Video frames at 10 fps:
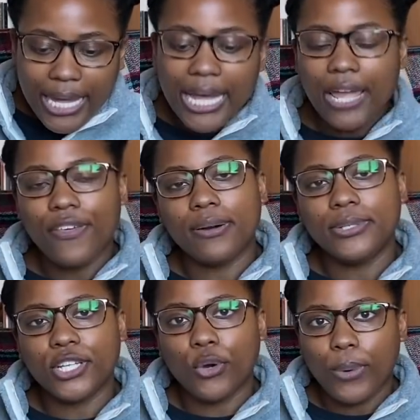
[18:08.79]
and I thought it
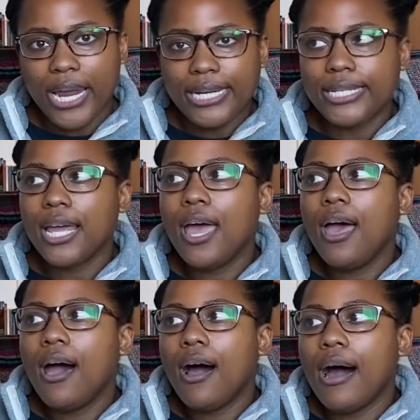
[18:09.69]
was a great,
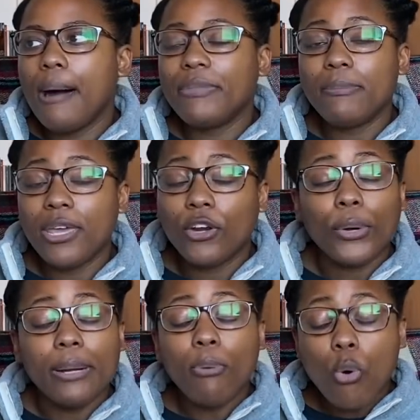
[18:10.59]
Um, they made
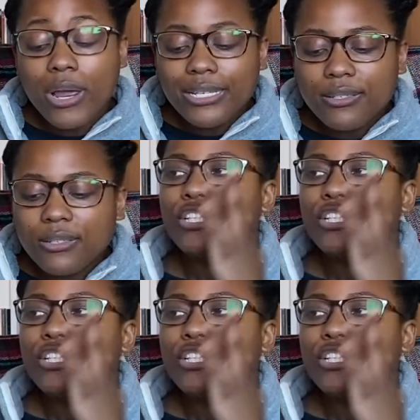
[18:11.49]
great points.